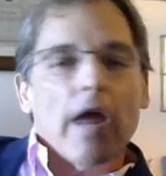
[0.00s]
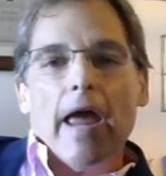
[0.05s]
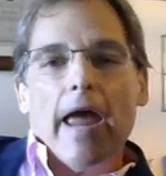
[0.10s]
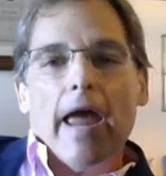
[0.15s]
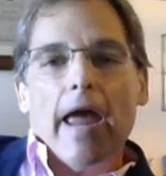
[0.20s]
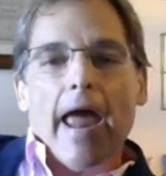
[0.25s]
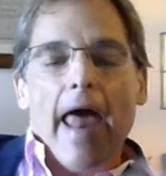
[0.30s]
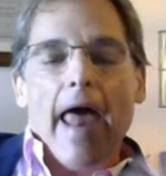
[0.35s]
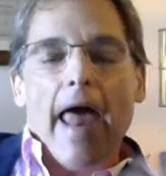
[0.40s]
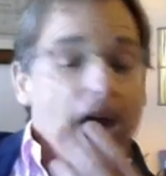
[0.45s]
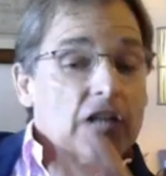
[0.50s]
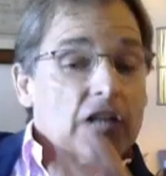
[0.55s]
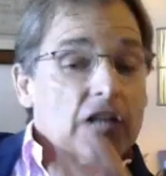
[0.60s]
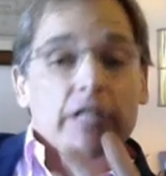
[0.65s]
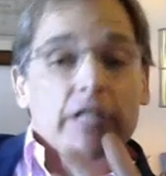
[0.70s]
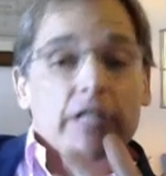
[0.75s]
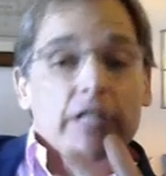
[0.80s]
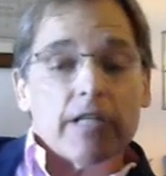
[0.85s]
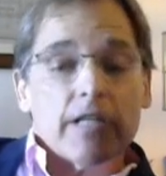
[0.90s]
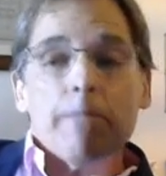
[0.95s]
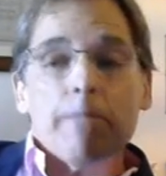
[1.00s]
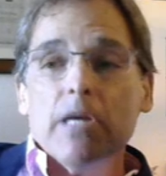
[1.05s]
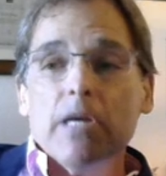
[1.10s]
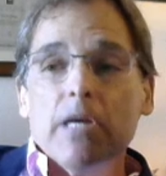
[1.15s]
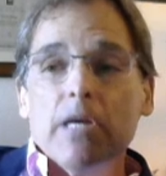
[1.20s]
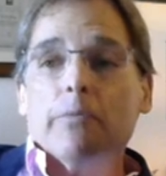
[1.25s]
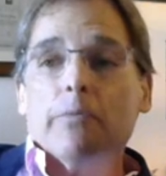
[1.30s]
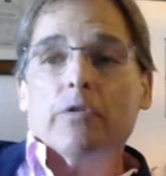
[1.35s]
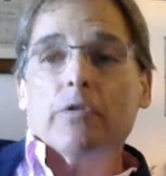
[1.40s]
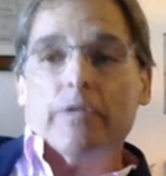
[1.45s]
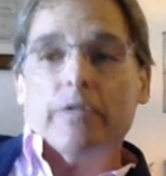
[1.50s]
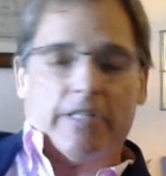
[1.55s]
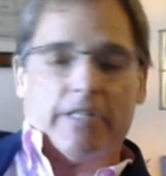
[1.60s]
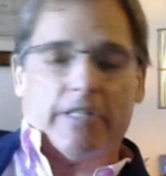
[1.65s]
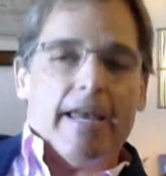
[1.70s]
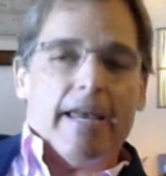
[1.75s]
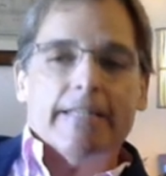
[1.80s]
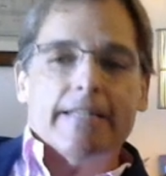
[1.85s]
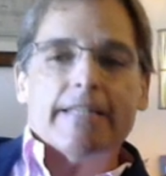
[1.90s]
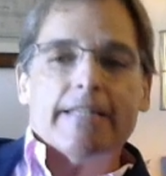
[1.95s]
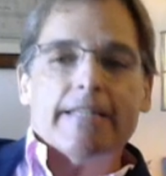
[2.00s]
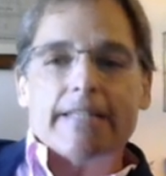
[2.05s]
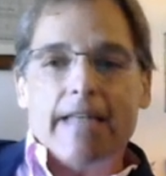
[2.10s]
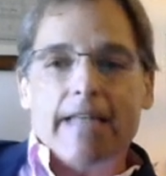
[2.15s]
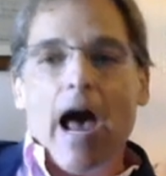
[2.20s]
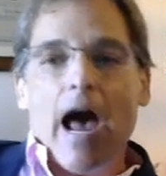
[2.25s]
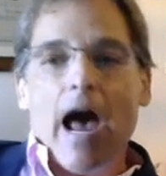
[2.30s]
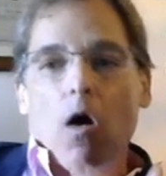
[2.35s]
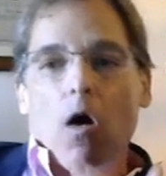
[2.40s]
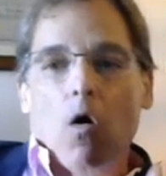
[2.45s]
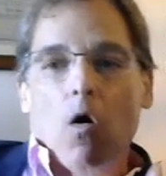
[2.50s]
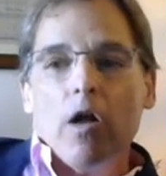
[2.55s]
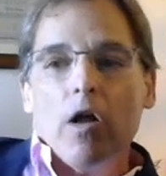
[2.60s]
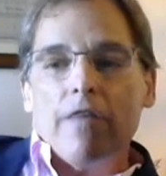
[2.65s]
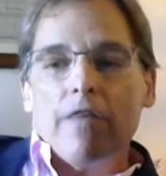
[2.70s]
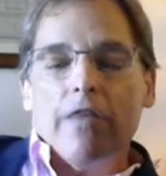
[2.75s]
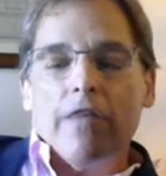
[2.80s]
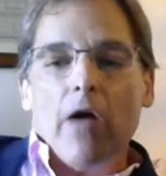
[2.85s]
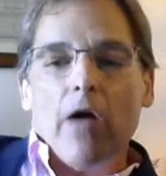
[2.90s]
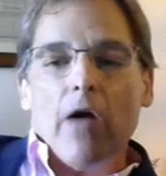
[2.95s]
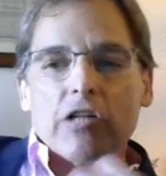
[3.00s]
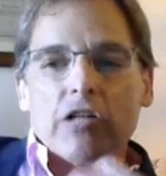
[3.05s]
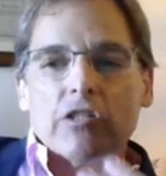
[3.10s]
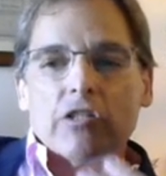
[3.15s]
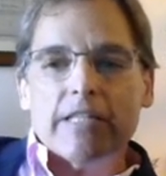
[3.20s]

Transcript: actually, some people, scientists now, they're actually